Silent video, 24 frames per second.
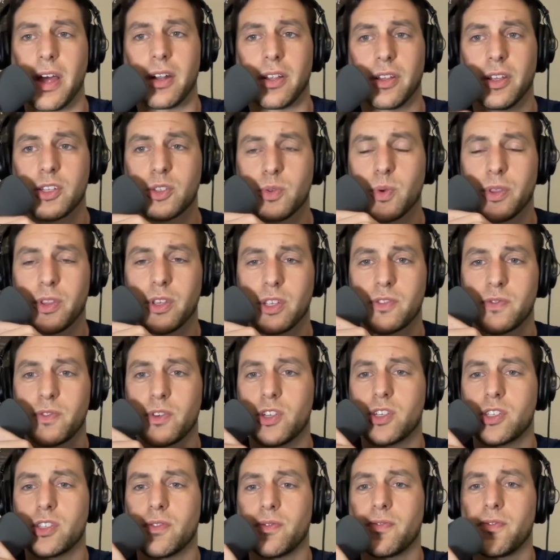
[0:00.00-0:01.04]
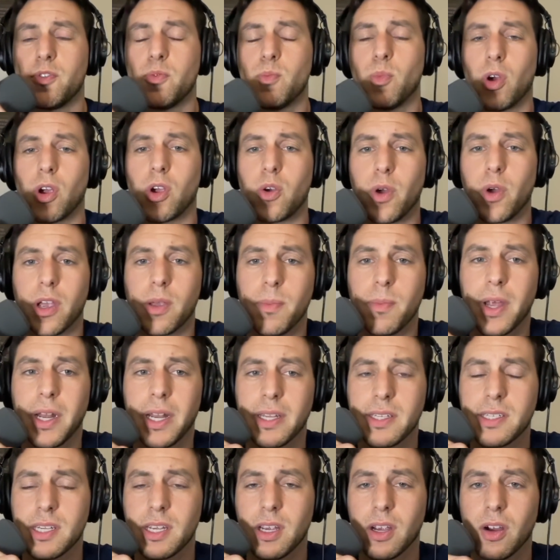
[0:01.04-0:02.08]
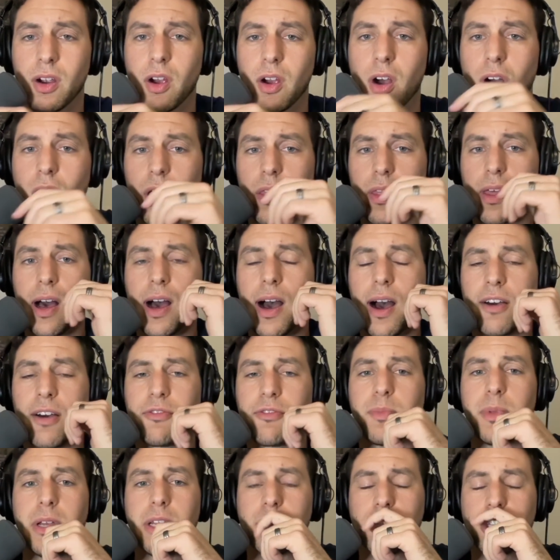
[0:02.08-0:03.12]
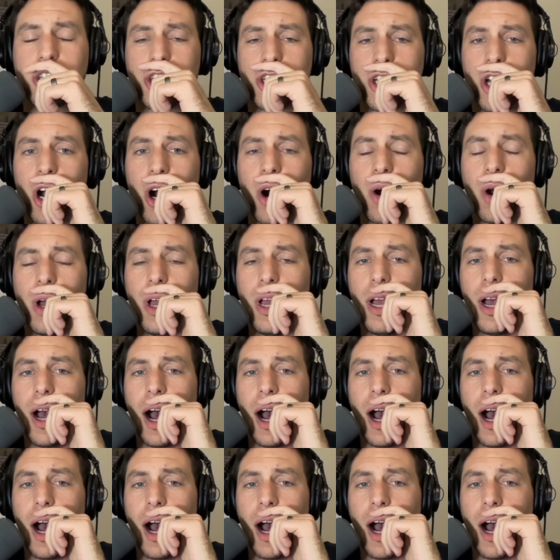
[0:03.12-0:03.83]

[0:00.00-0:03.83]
analyst, with us for just a few more quick minutes here on the Hoffman Show.